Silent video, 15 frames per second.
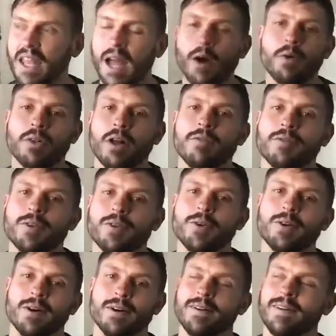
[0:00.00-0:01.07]
I would love for
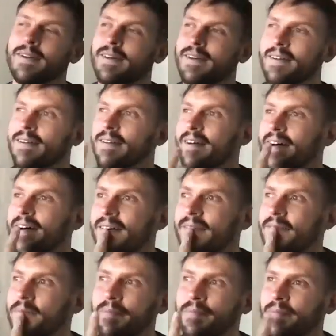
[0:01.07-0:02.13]
you
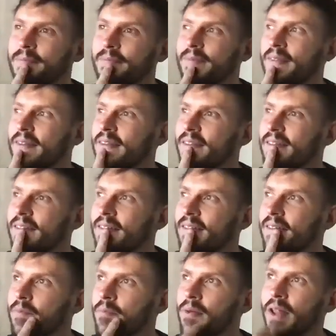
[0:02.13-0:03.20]
to
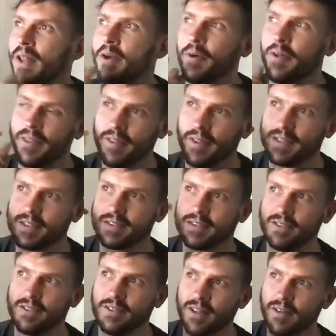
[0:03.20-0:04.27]
play with this
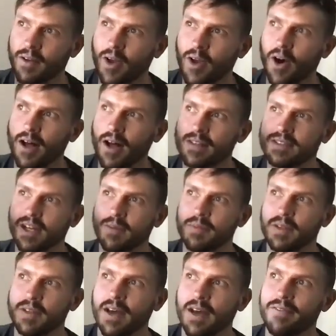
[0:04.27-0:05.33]
concept
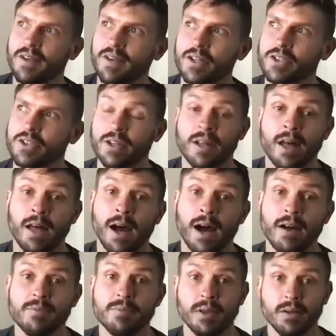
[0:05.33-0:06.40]
and definition that
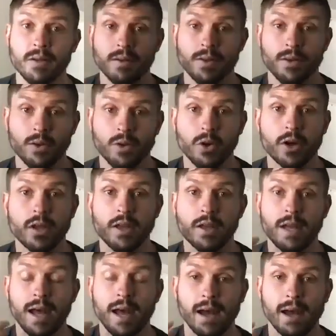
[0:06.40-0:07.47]
I've been
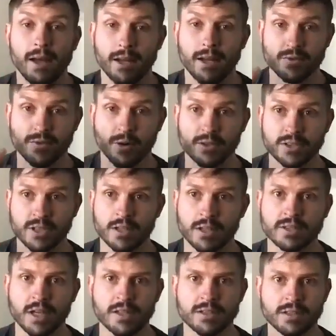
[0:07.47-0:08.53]
looking at as far as
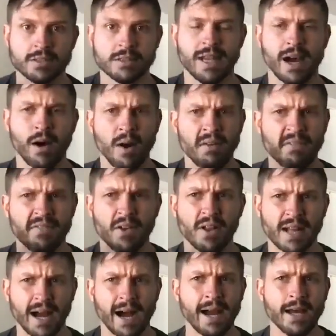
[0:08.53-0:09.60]
allostasis and how I feel
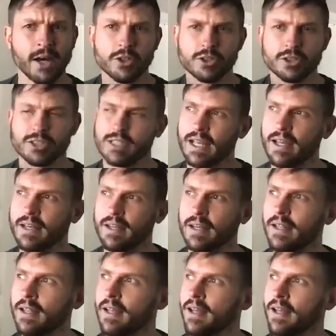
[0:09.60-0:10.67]
like I understand
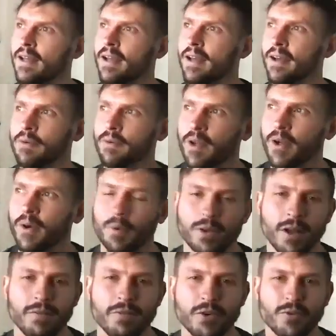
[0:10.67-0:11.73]
it, and would
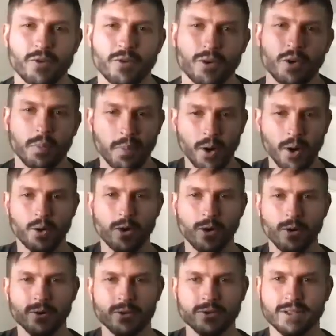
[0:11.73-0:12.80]
love for you to poke
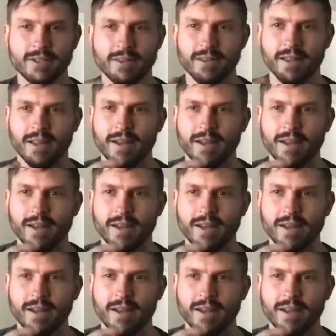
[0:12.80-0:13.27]
holes in